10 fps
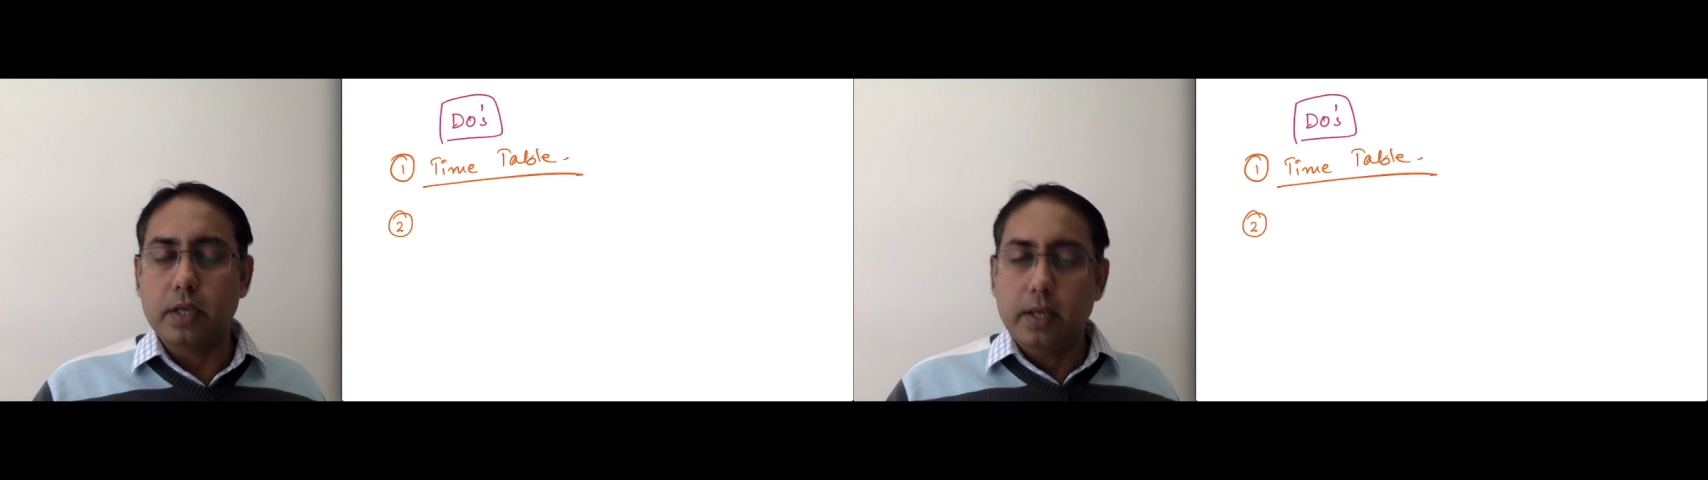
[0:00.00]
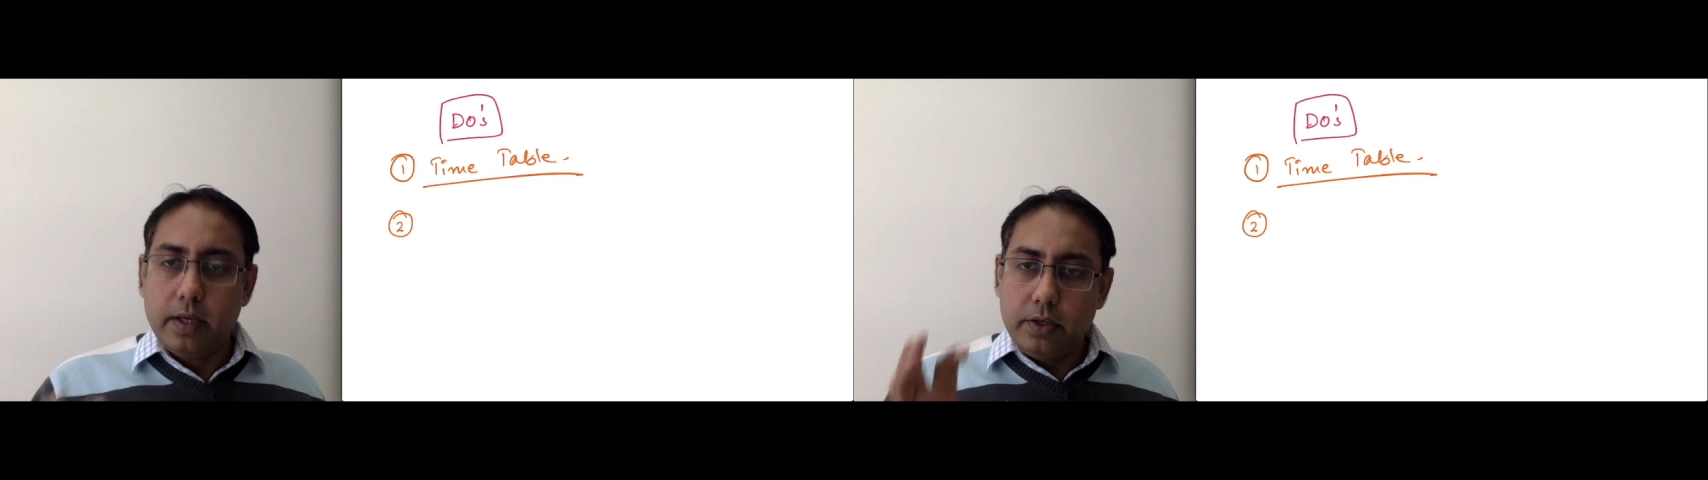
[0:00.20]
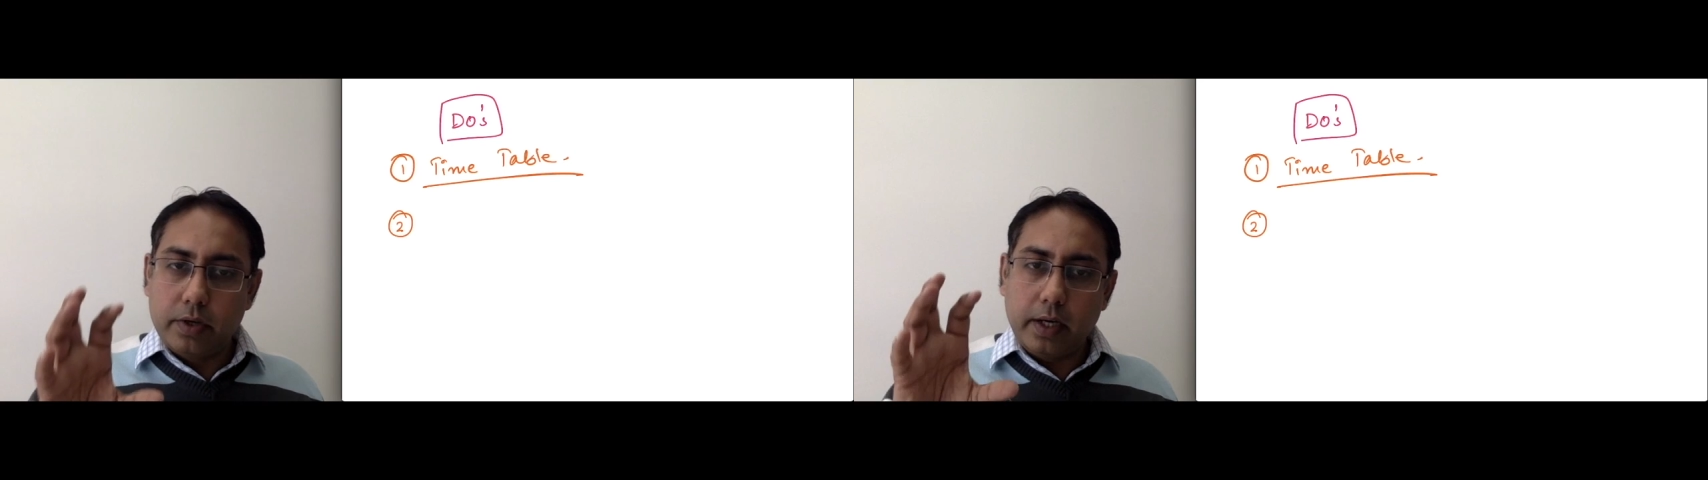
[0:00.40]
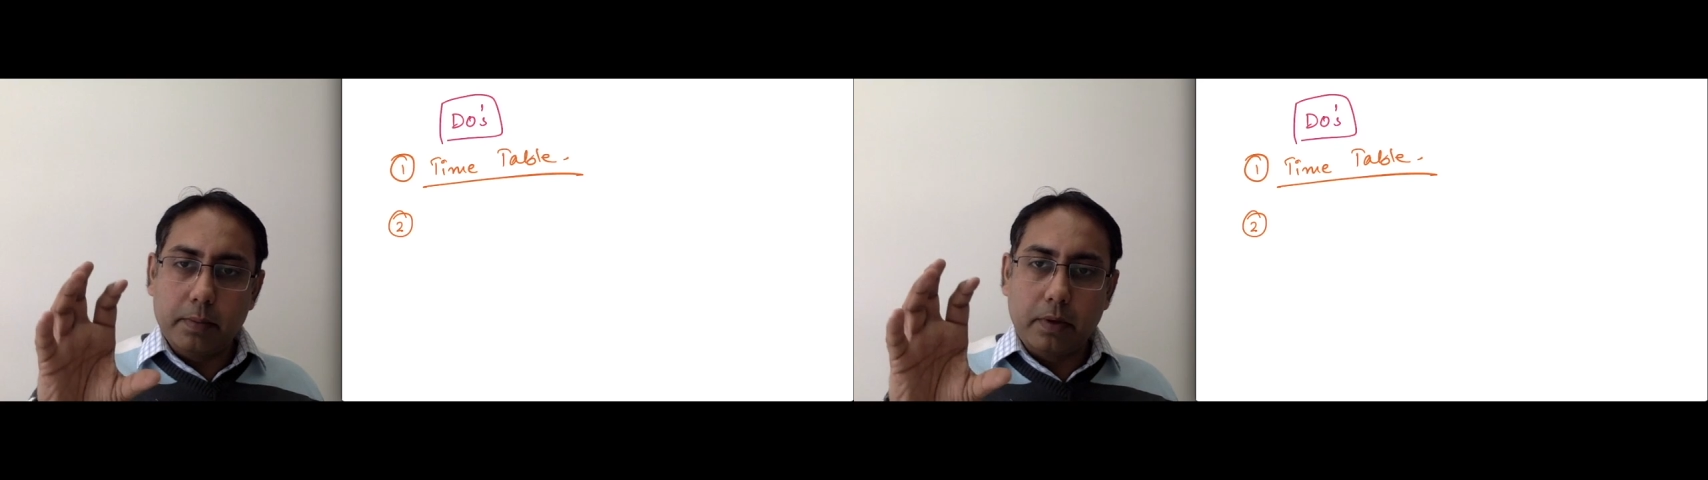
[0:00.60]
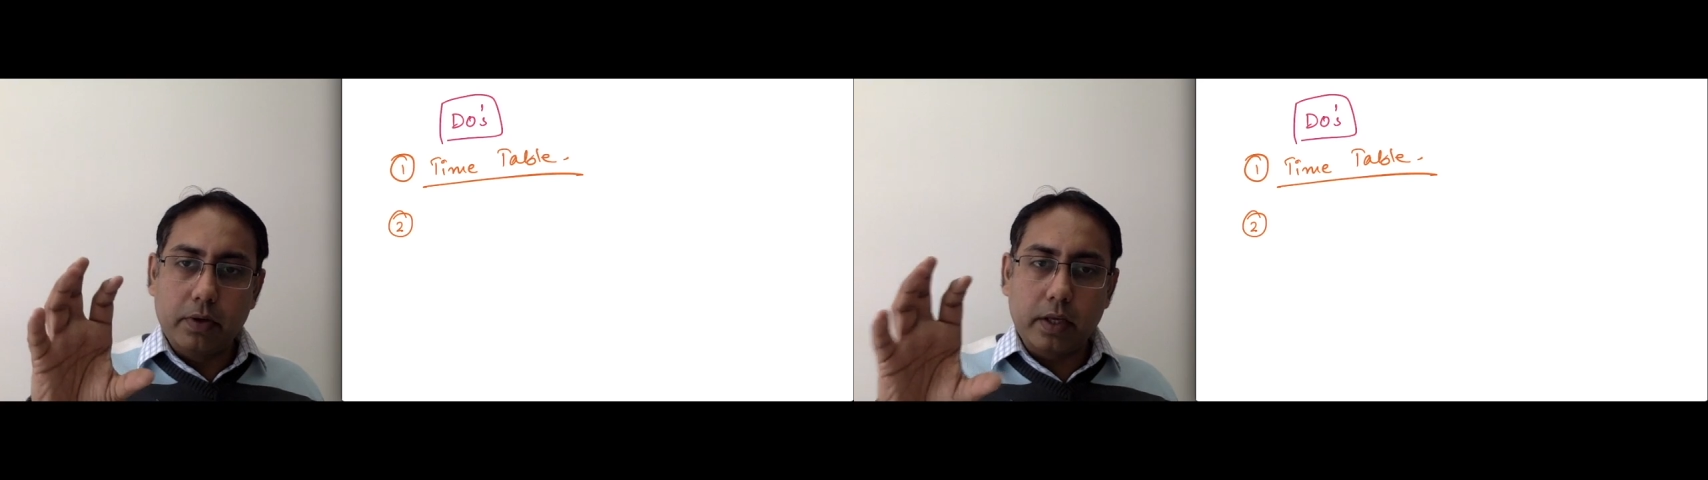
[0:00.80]
You write
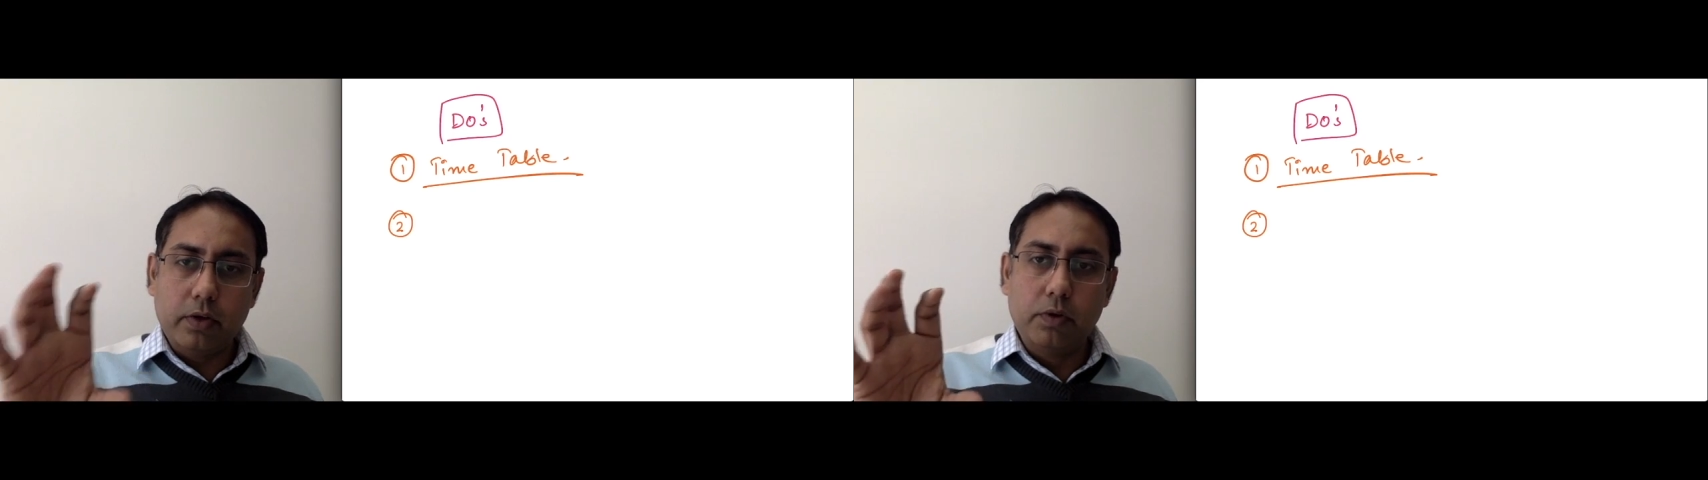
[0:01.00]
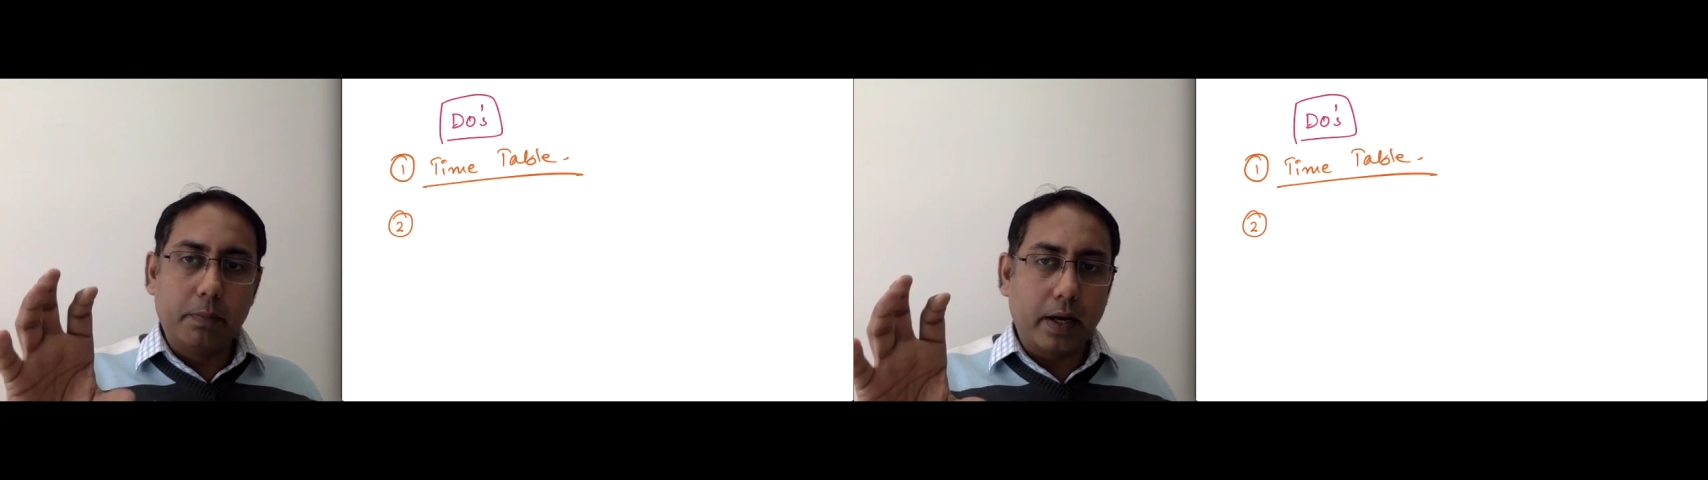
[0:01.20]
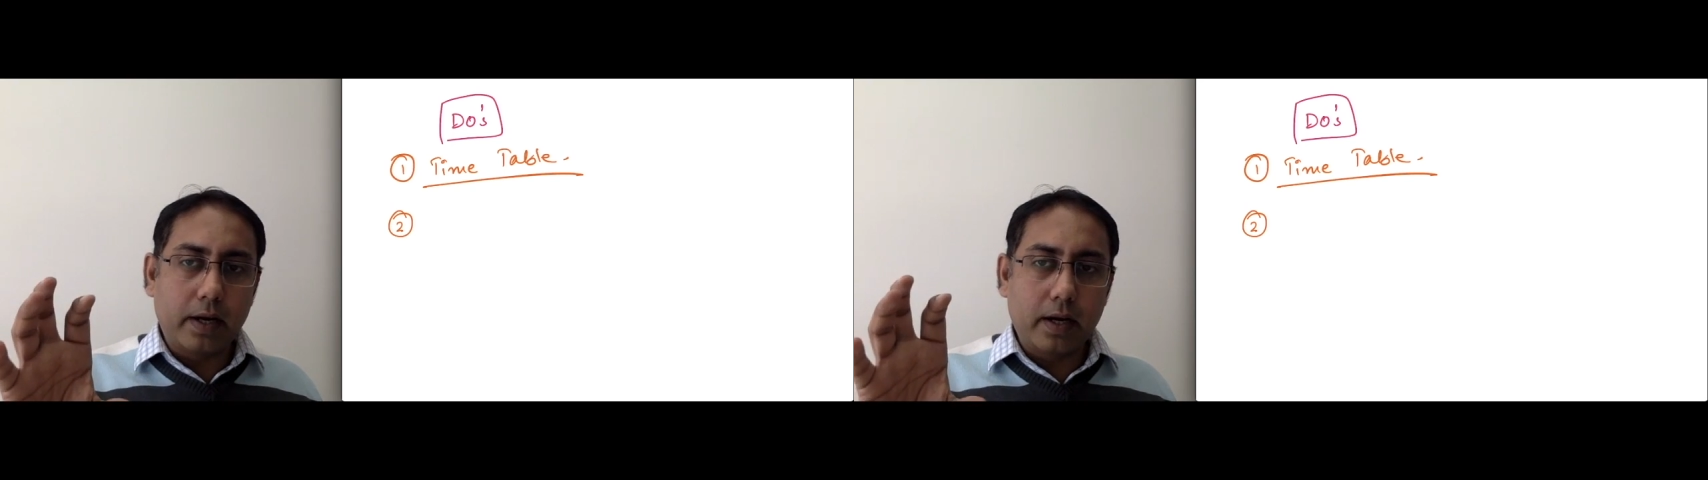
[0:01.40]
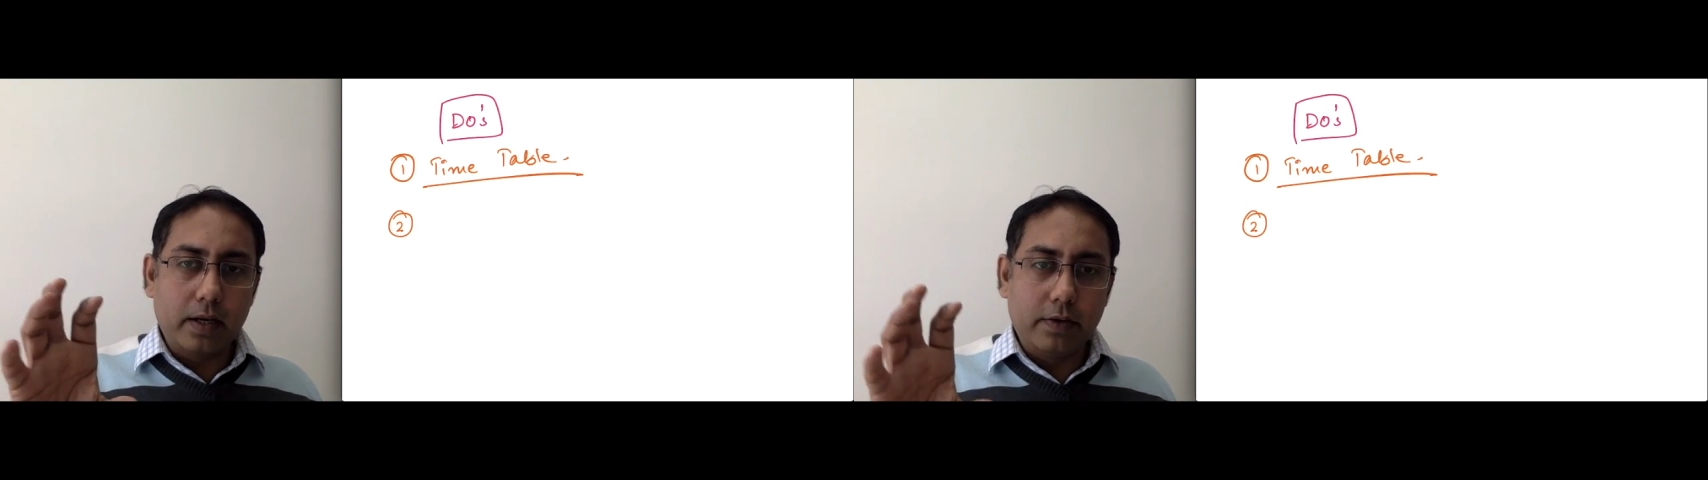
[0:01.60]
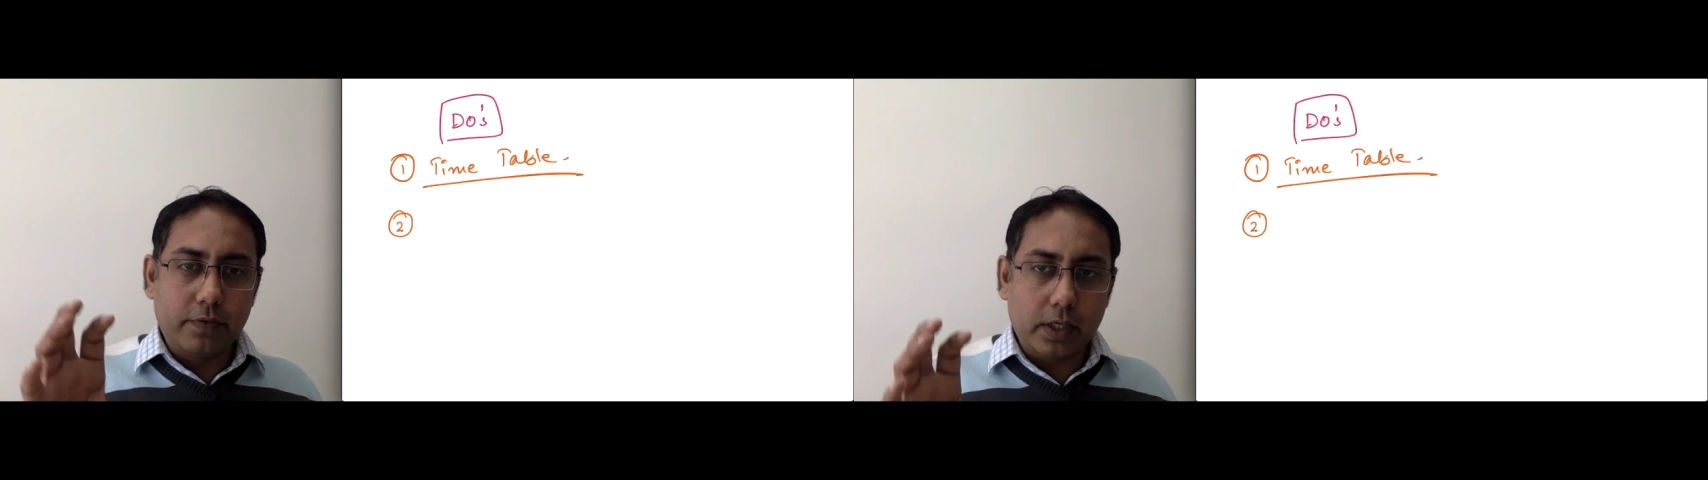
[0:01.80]
about acute
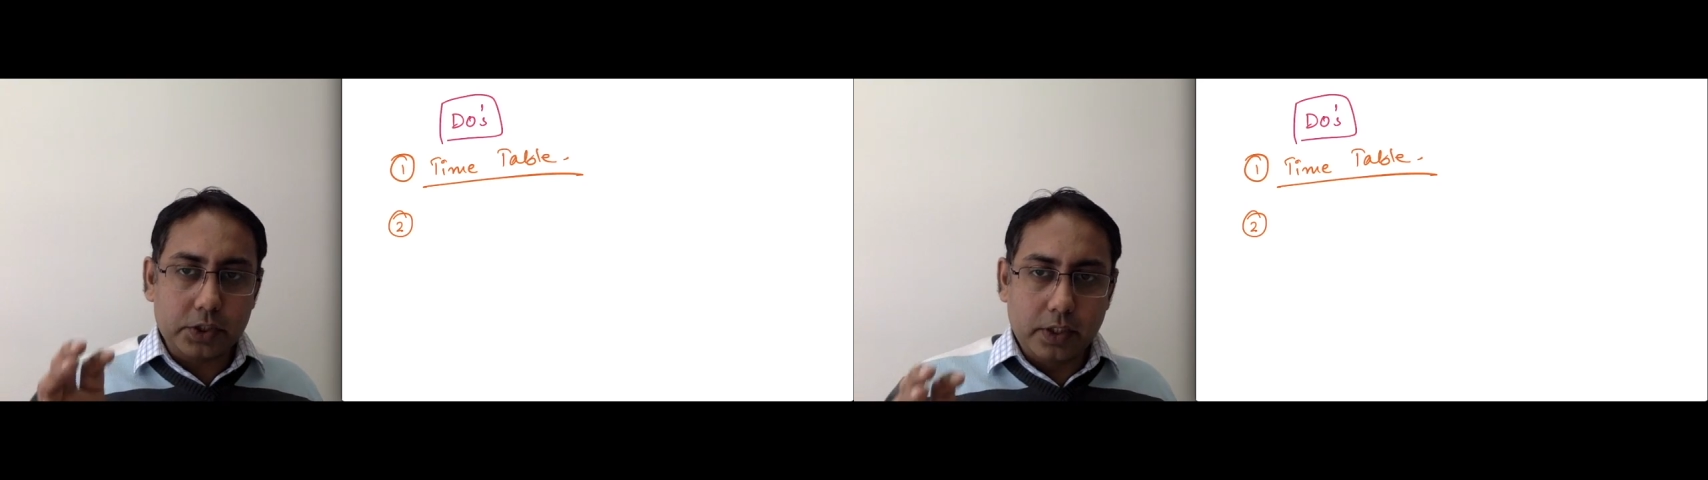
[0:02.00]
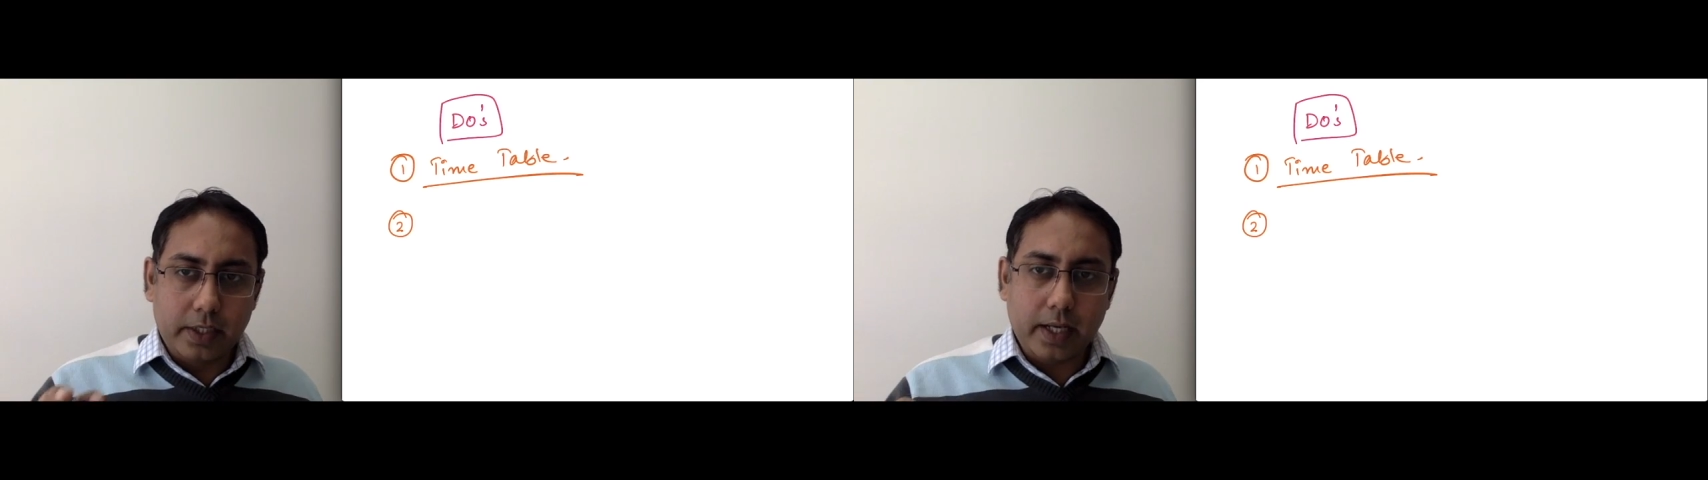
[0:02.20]
myocardial infarction,